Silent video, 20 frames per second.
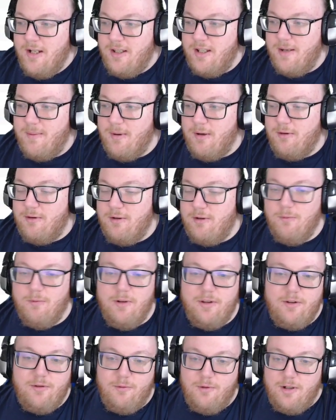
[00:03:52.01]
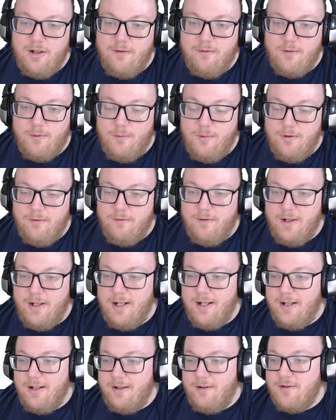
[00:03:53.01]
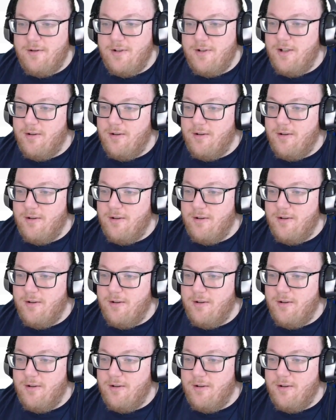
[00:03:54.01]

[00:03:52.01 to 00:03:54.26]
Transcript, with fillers: They both do one twenty for one fighting energy.